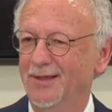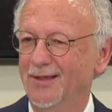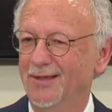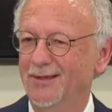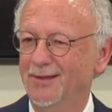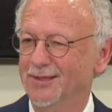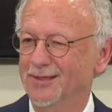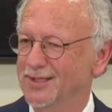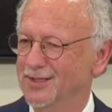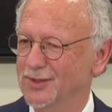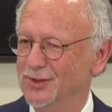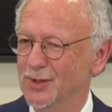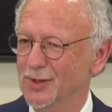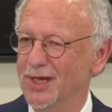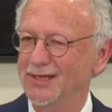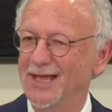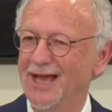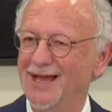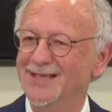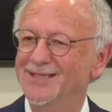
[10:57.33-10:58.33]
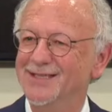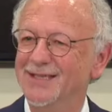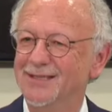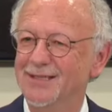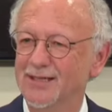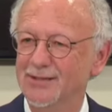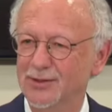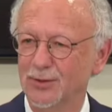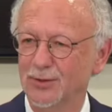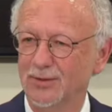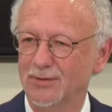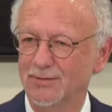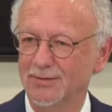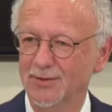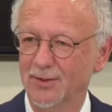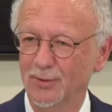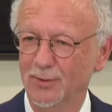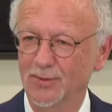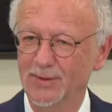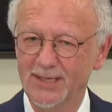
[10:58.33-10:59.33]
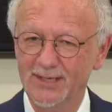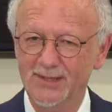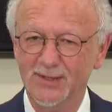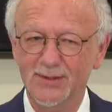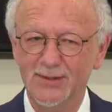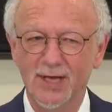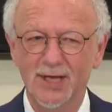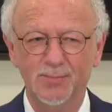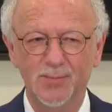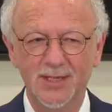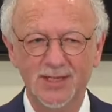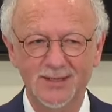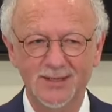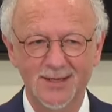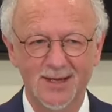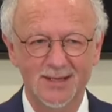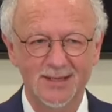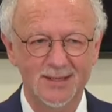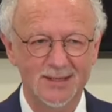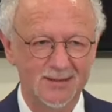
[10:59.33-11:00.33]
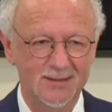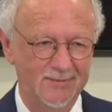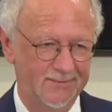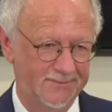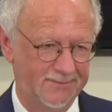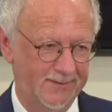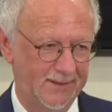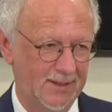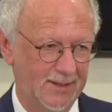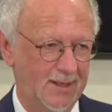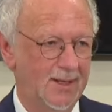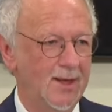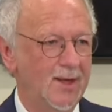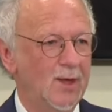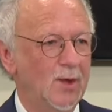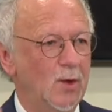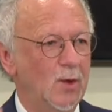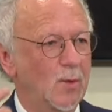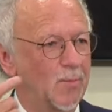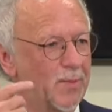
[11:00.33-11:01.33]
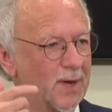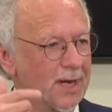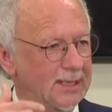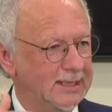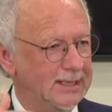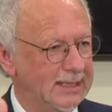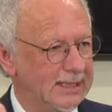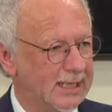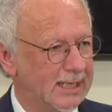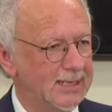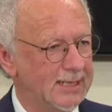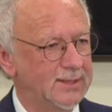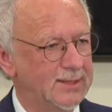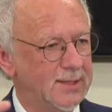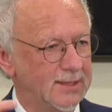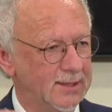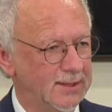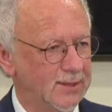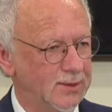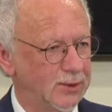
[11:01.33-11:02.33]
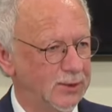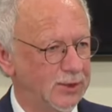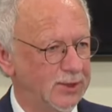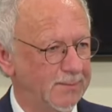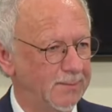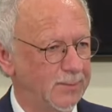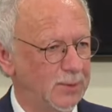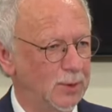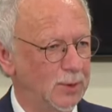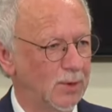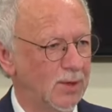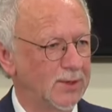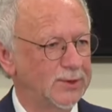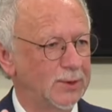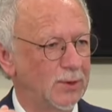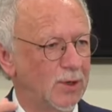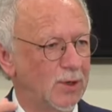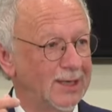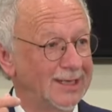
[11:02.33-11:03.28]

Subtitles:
This is not accidental. Now, let's not be naive. By denying citizenship, you also are